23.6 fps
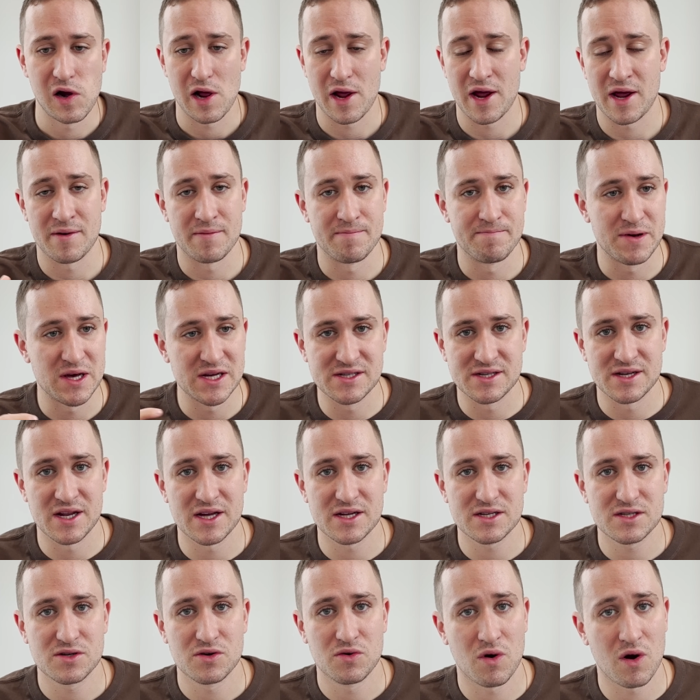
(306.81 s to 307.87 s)
in
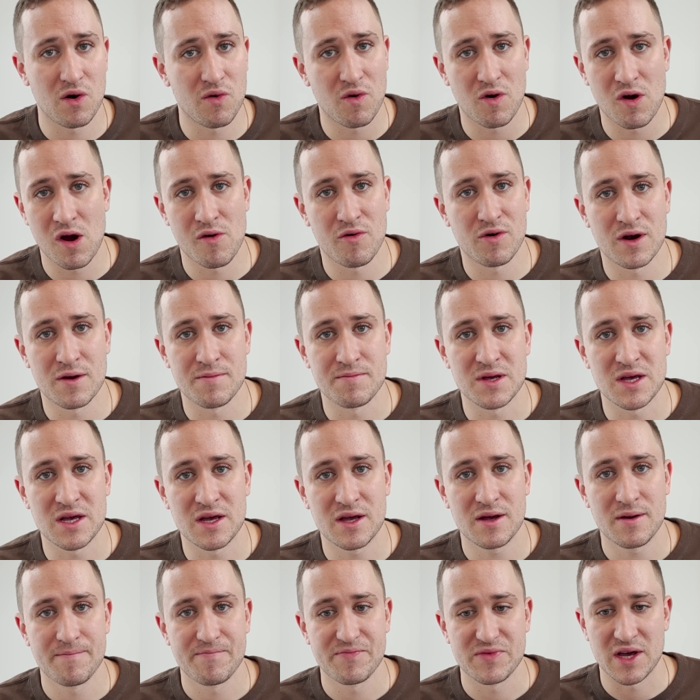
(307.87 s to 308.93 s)
business who are where I want to
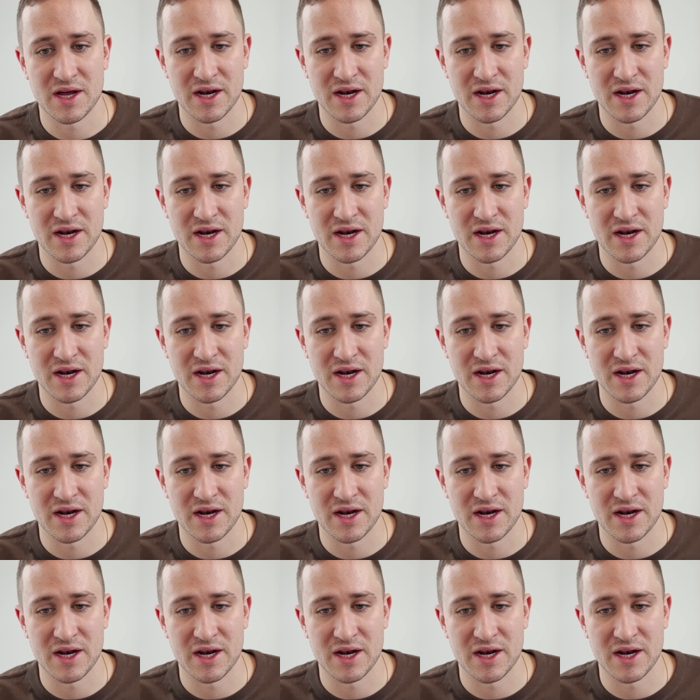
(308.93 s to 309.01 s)
be.